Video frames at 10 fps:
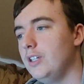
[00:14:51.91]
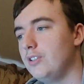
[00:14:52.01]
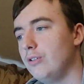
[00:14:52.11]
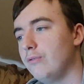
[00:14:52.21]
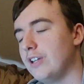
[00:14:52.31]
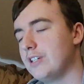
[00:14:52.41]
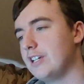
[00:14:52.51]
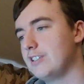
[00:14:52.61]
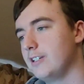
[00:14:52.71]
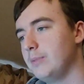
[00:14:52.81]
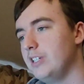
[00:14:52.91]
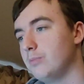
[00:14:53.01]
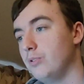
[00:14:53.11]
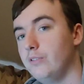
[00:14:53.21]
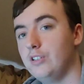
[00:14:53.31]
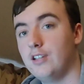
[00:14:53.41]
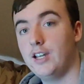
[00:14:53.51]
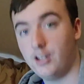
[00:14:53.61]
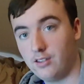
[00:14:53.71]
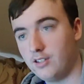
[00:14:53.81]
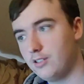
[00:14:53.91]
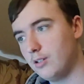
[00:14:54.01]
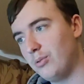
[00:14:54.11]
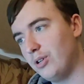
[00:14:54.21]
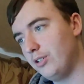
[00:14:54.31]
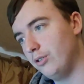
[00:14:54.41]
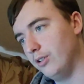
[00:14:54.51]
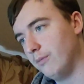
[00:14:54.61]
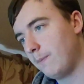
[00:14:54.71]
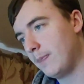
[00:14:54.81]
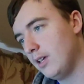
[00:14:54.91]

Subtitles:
the two Fantastic Beasts movies, and I think they're pretty good.